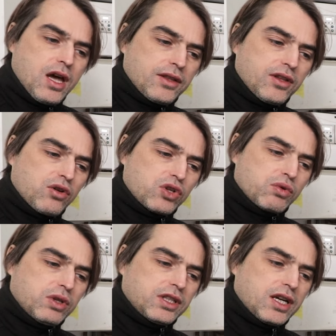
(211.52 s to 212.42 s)
and
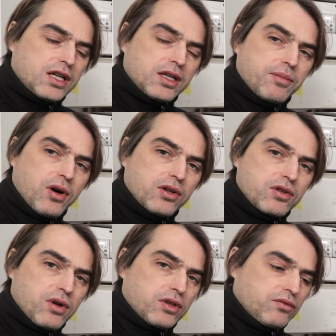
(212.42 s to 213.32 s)
those will turn the
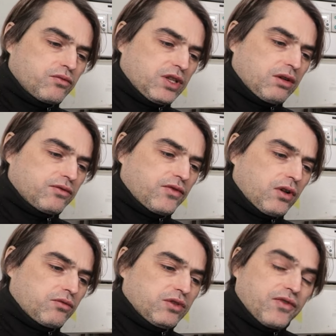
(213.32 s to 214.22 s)
boiler on
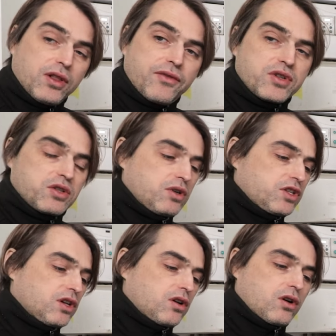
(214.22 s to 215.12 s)
with volt free
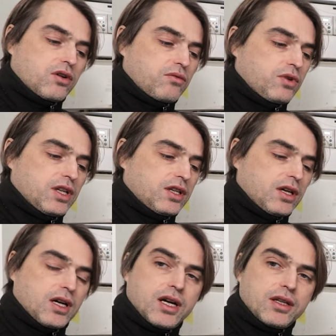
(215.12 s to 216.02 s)
switching or
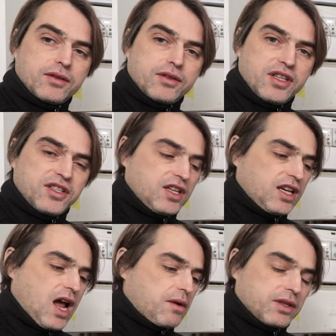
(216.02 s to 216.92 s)
with
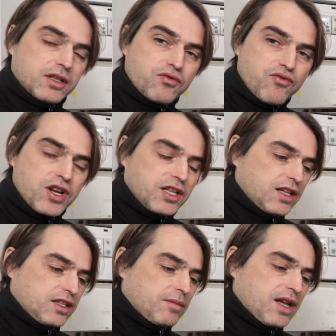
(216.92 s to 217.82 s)
DC current. It really
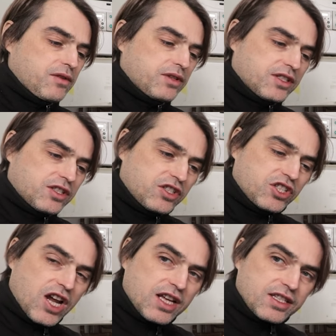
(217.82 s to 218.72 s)
doesn't matter. It's
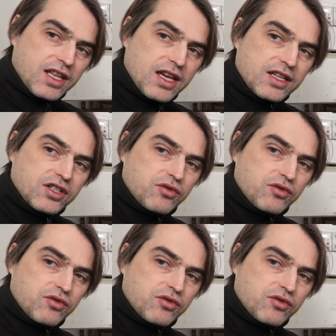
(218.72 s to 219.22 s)
just a